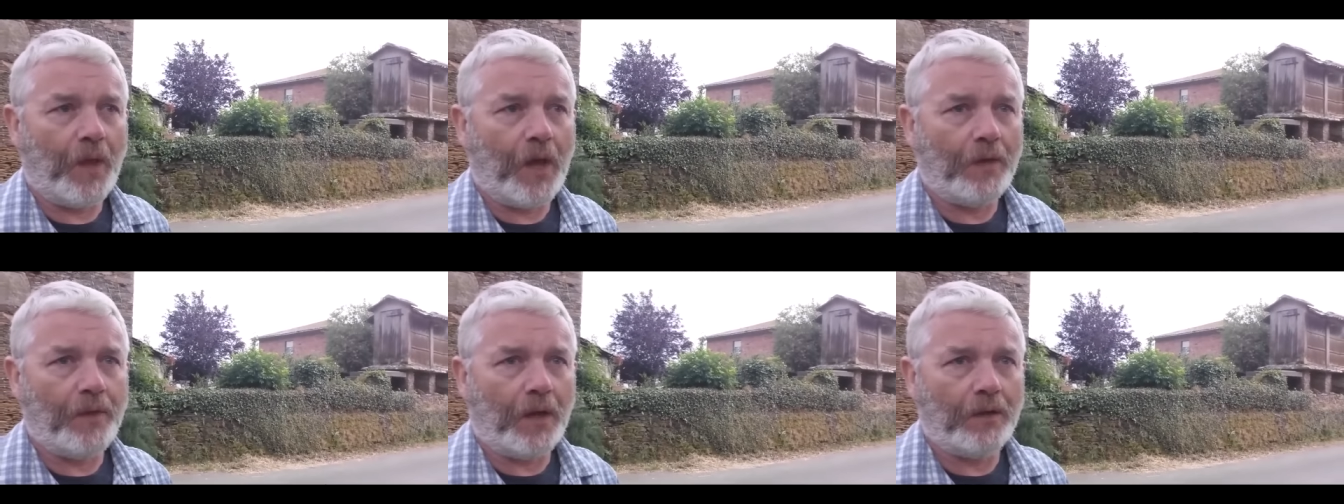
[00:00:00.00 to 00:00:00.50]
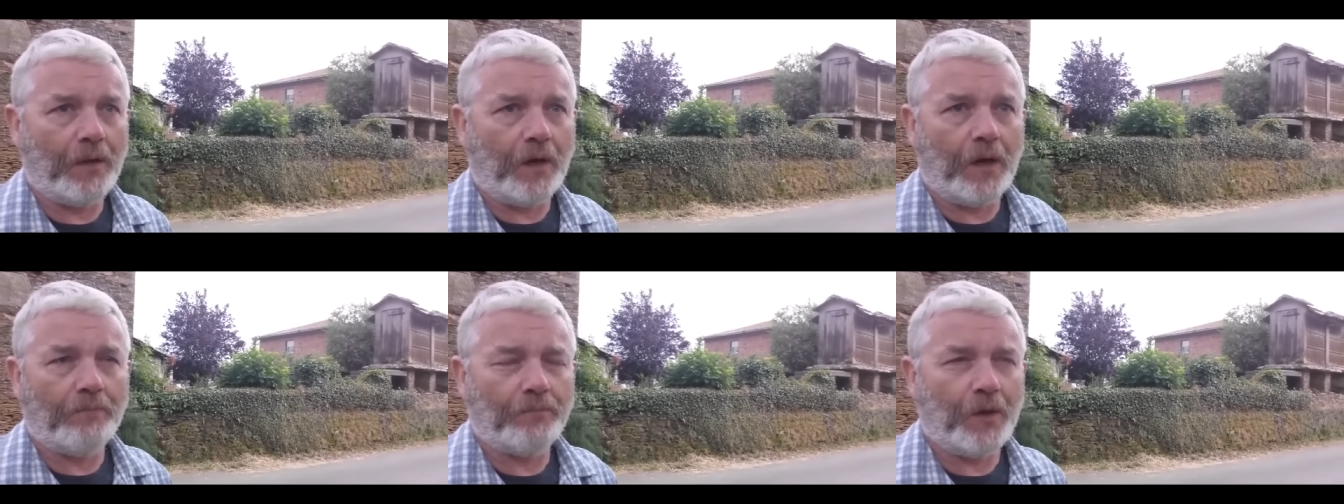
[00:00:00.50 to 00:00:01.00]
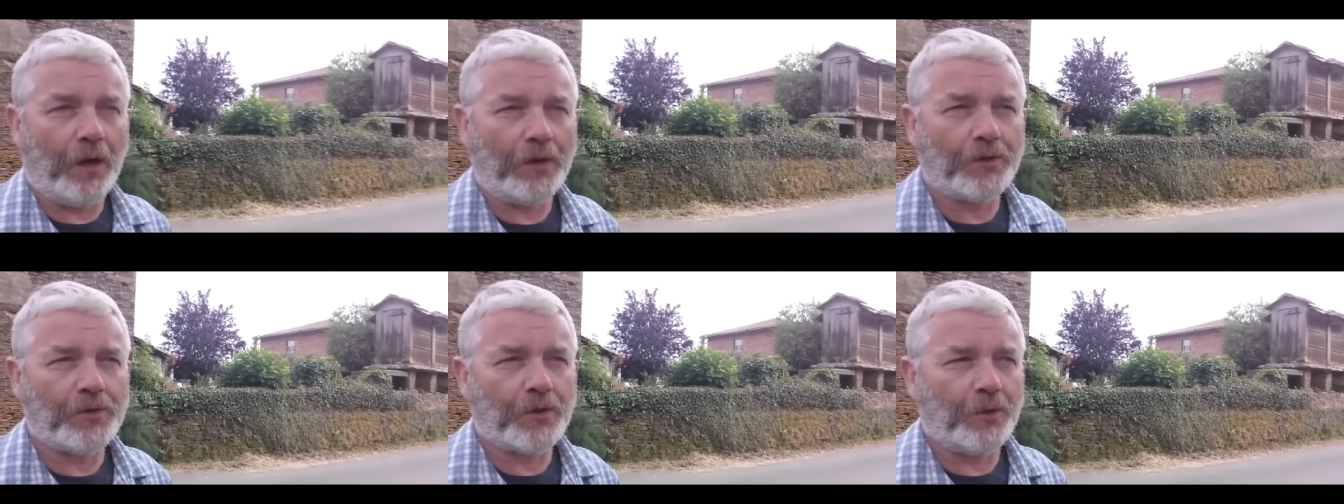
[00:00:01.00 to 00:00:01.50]
and, and, that I'm
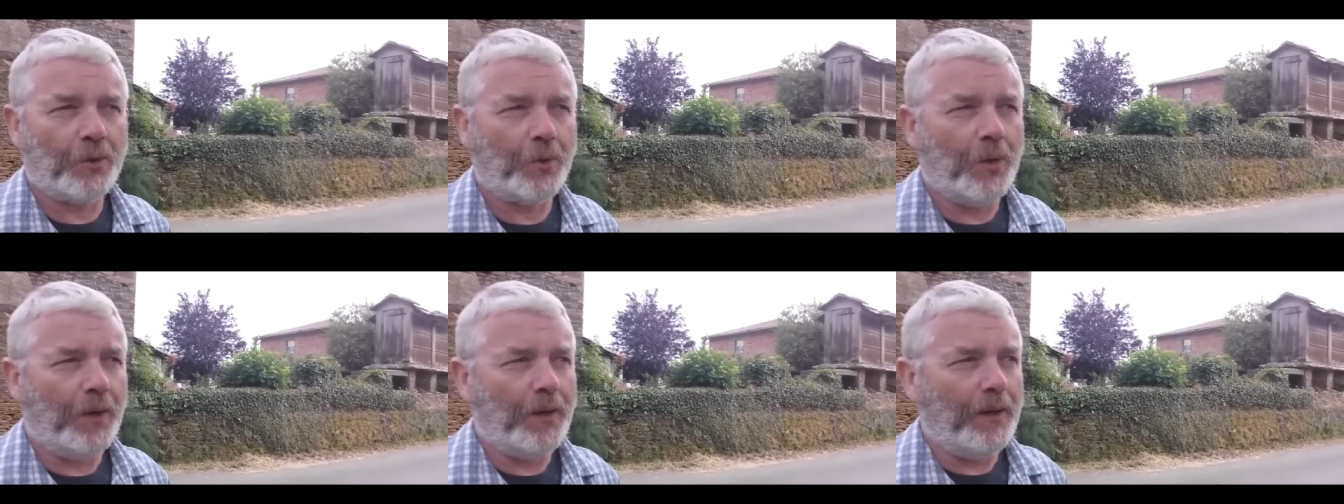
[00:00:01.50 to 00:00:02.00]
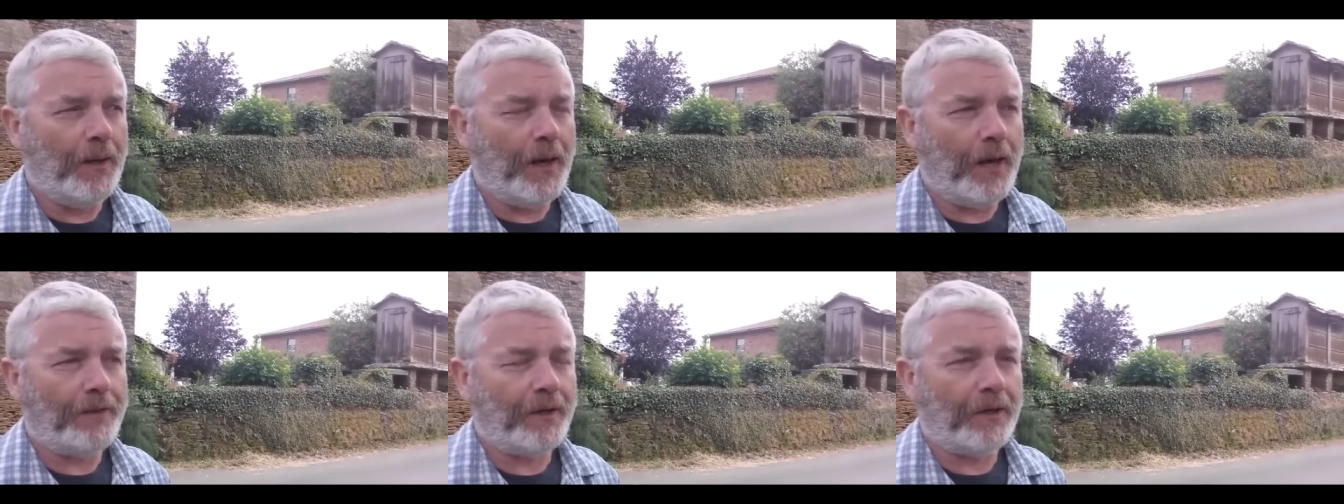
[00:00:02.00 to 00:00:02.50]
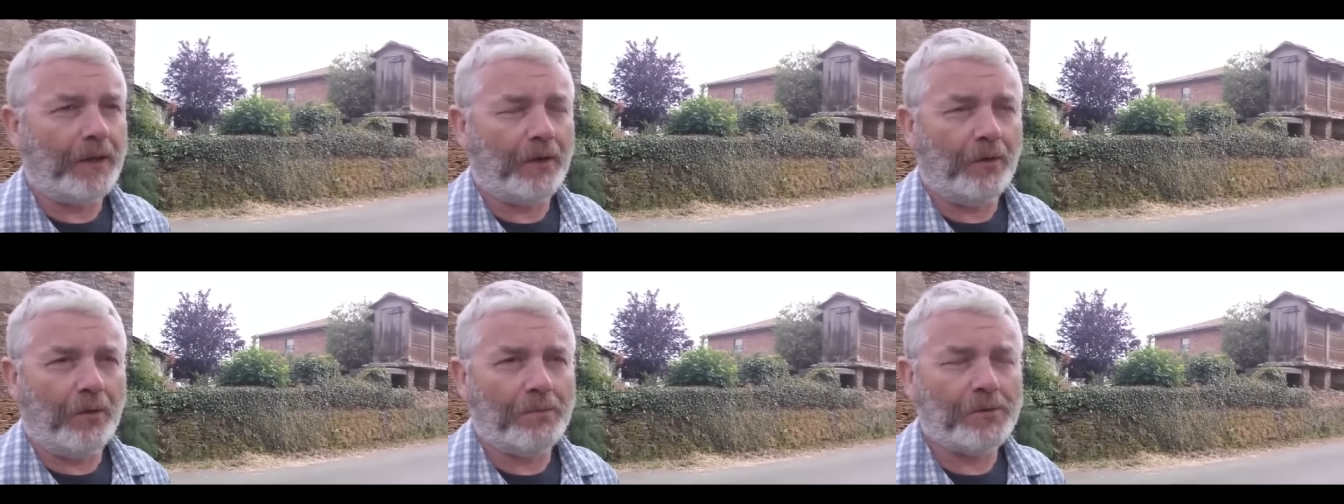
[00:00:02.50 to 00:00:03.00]
going to, I think, get
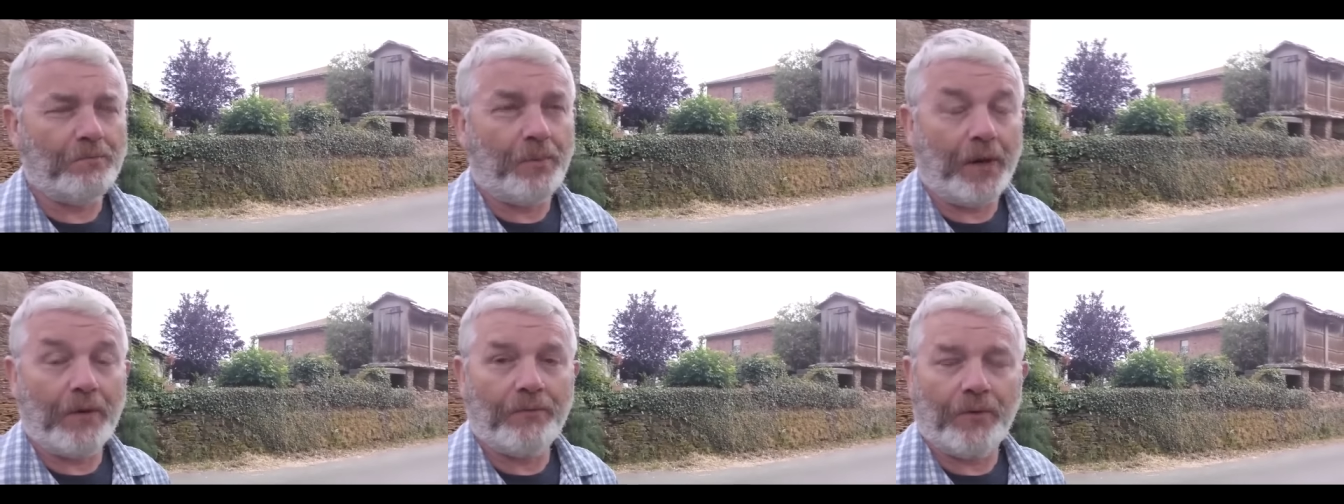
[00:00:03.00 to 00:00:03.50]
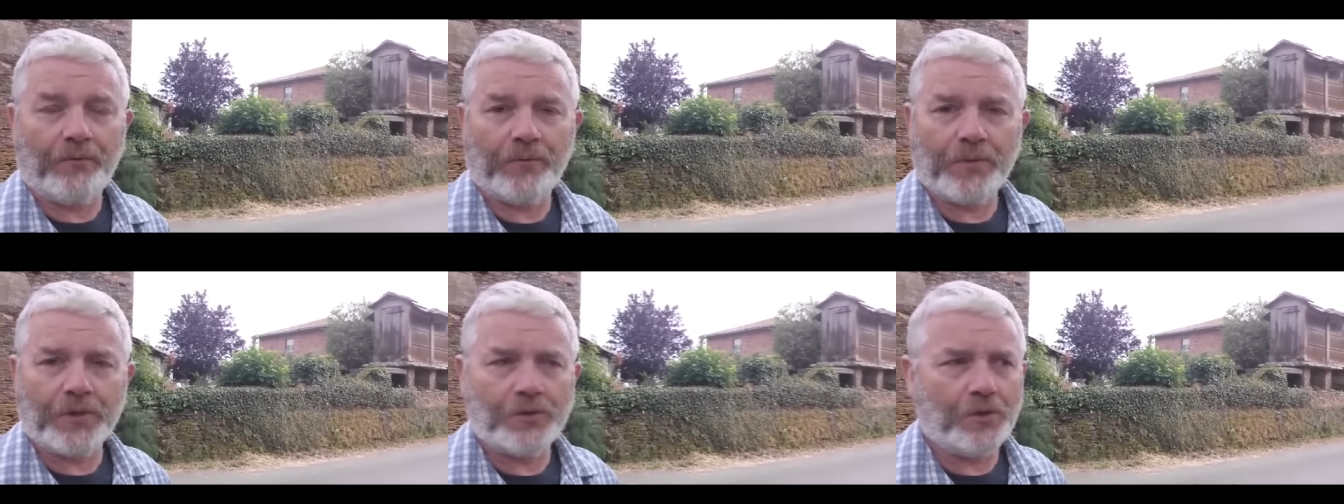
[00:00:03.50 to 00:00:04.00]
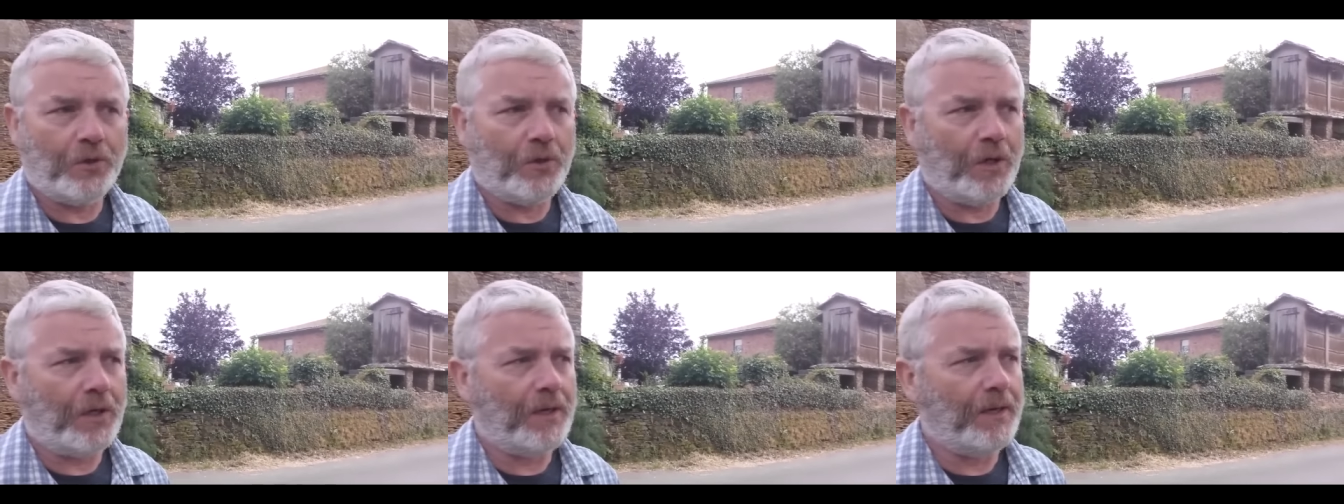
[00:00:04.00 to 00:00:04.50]
enormous benefit from this
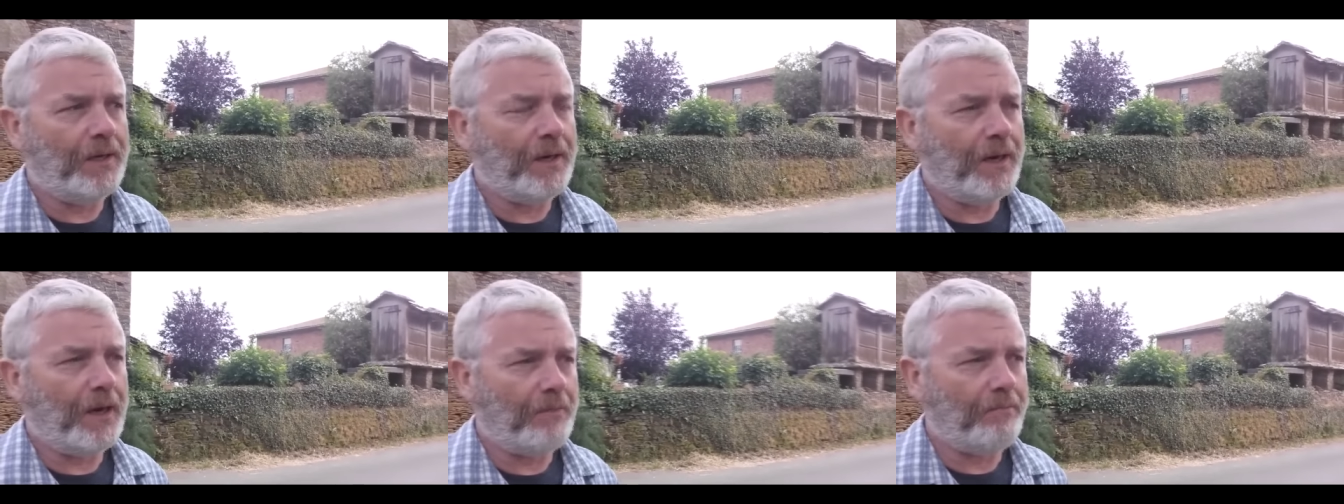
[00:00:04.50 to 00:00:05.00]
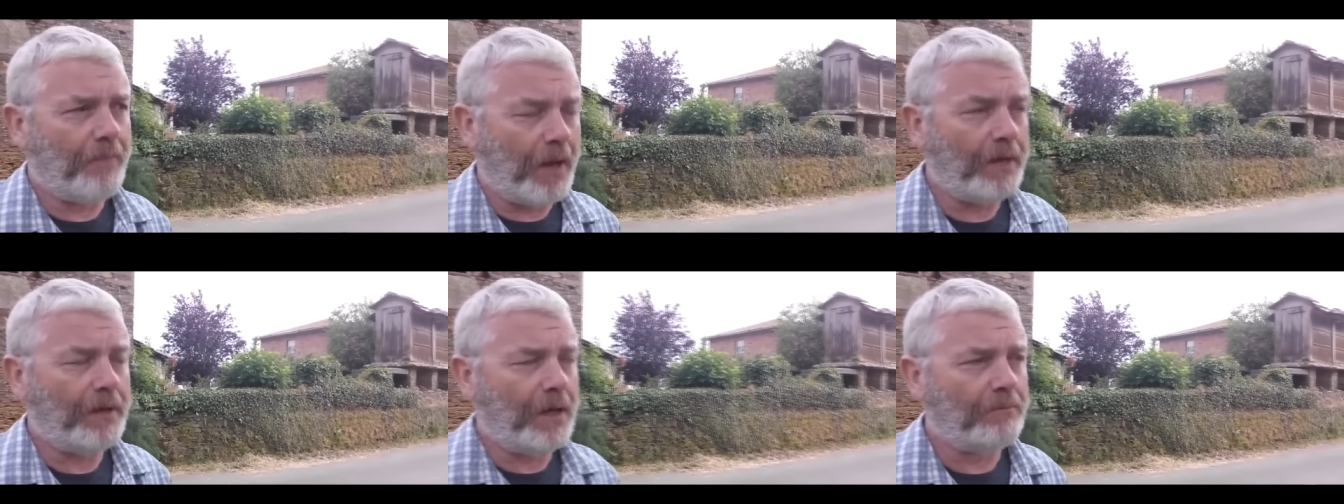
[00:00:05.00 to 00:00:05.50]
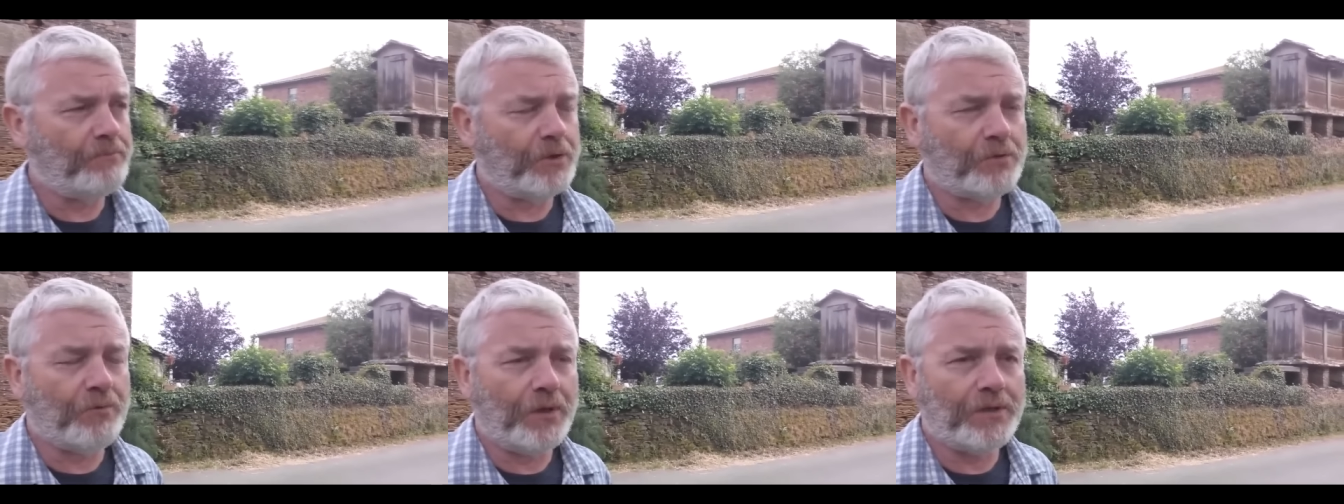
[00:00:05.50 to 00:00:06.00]
journey um, and, and,
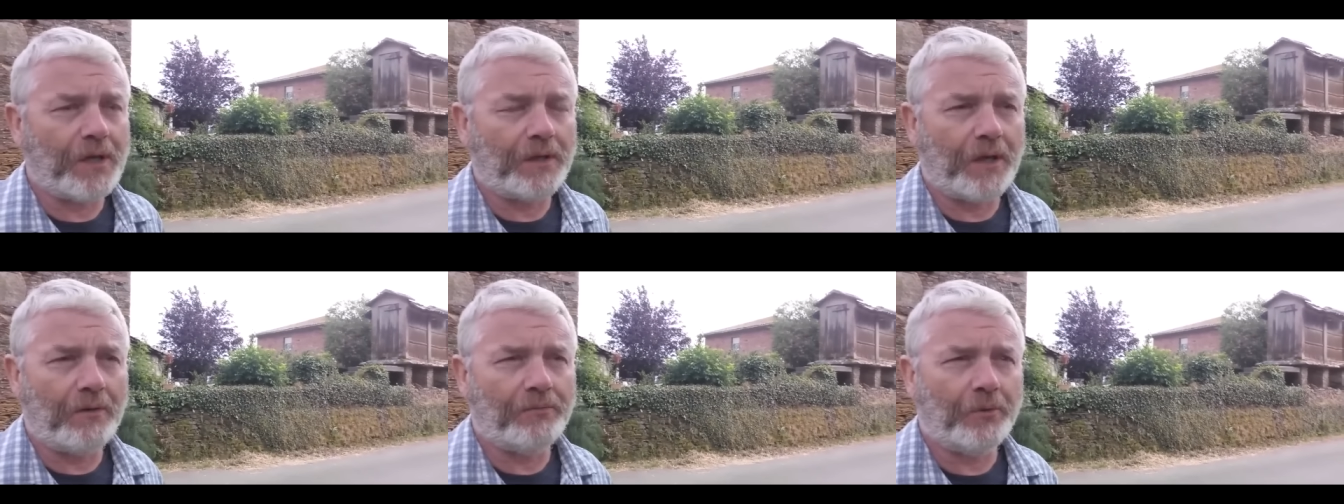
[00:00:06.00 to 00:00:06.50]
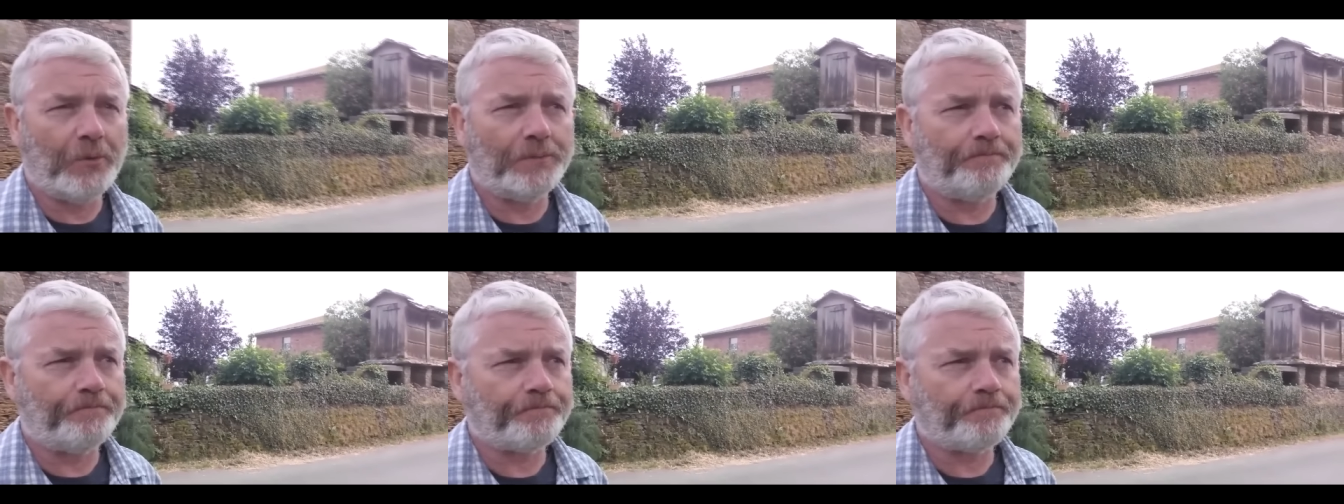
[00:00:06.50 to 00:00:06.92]
just really take that forward.